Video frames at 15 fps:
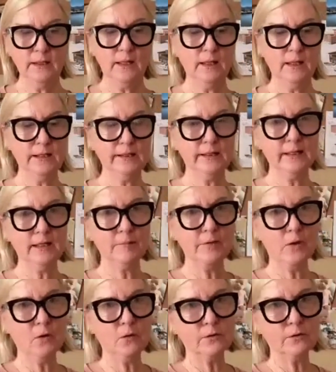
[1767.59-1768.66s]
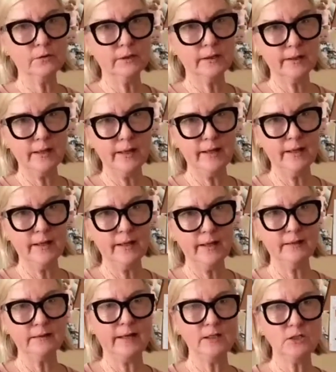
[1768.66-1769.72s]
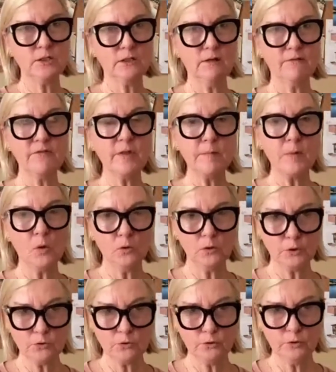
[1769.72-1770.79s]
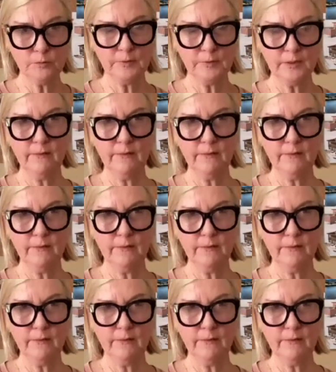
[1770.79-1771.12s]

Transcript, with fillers: I am the owner and head agent of the Molleur Group,